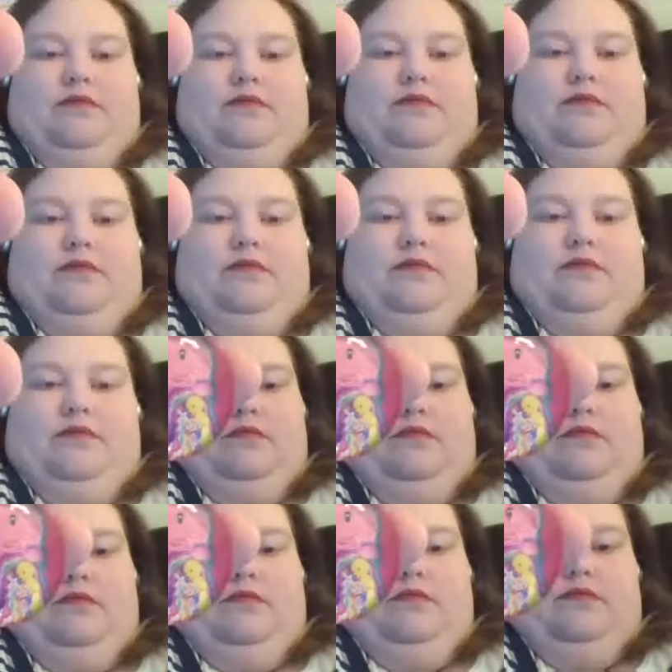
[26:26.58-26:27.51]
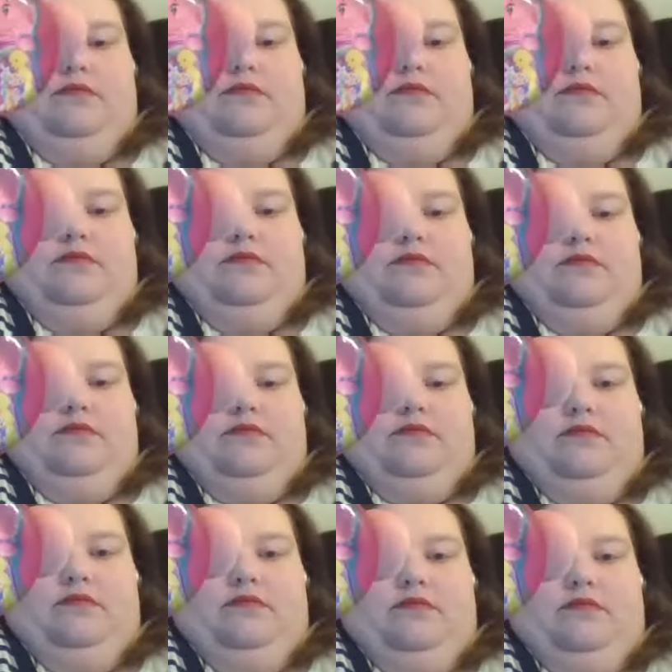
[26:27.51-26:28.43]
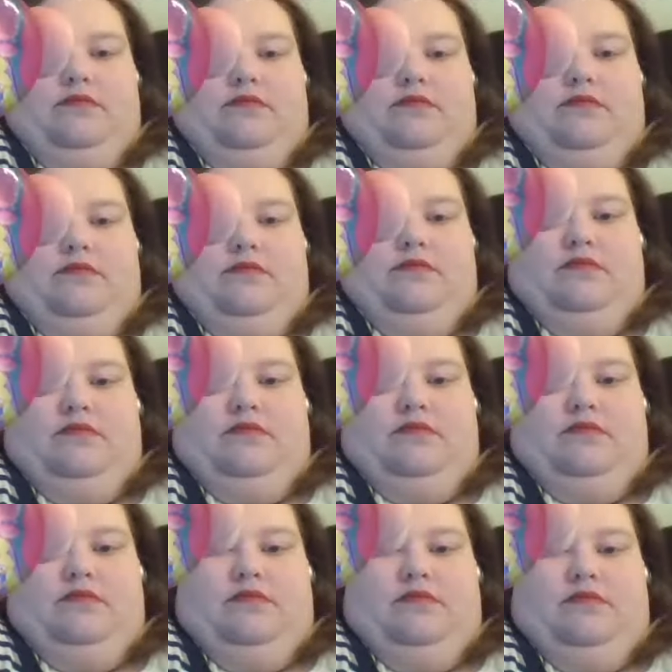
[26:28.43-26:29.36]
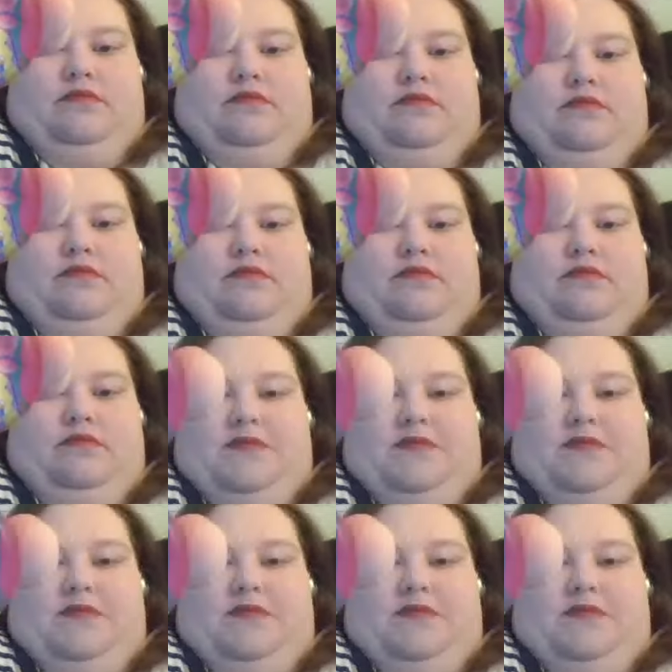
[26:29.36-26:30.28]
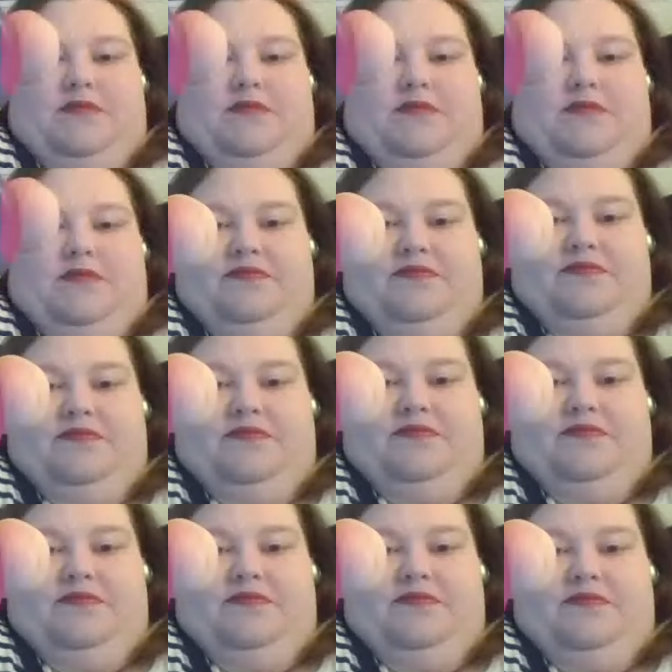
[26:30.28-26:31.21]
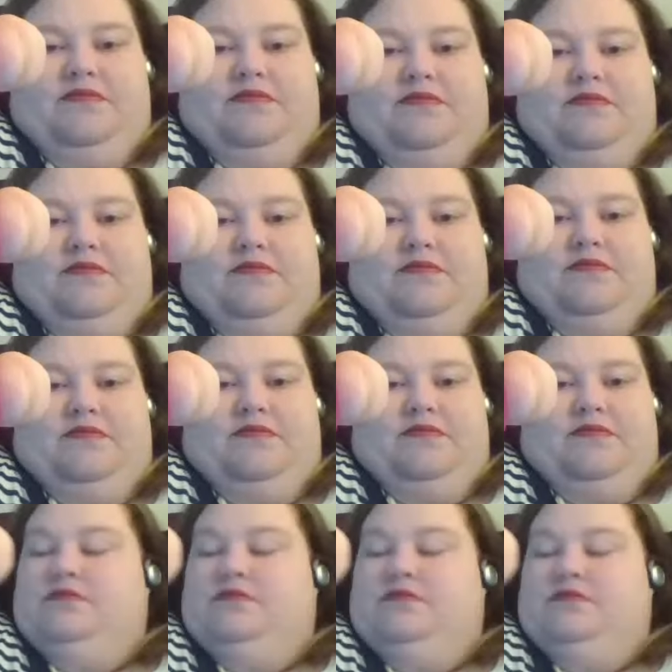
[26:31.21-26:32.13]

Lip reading: Nothing is said.